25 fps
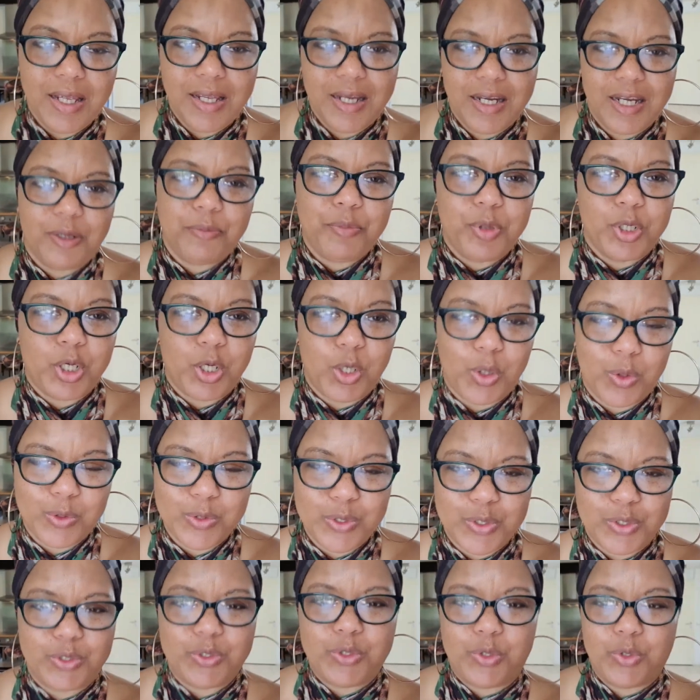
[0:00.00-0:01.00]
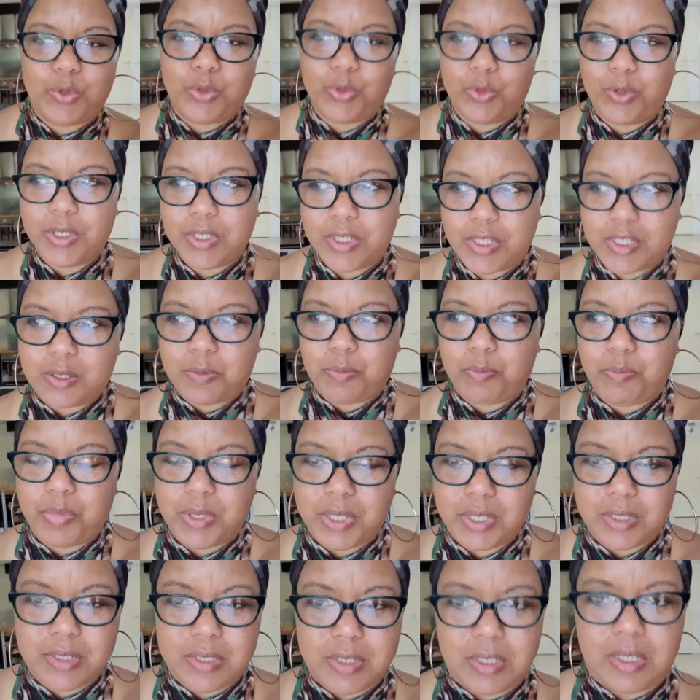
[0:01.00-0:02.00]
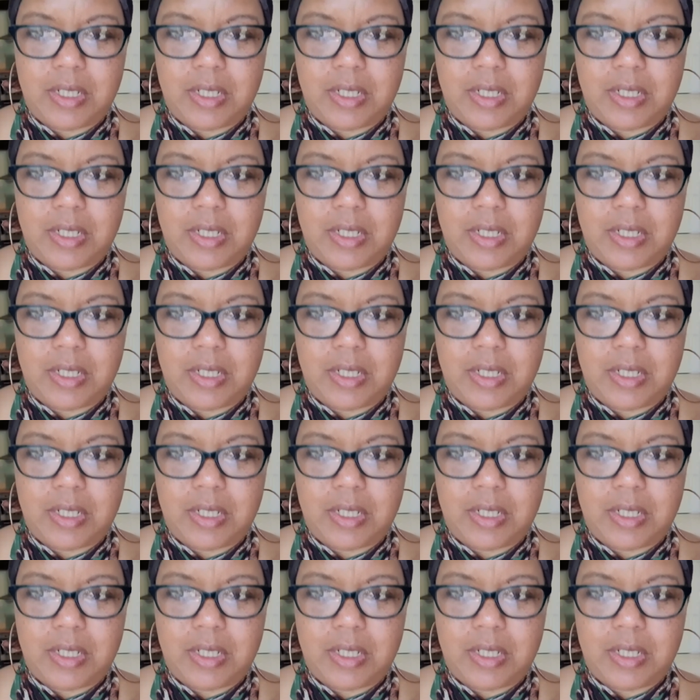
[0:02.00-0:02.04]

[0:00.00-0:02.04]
Let me close the door, it's a bit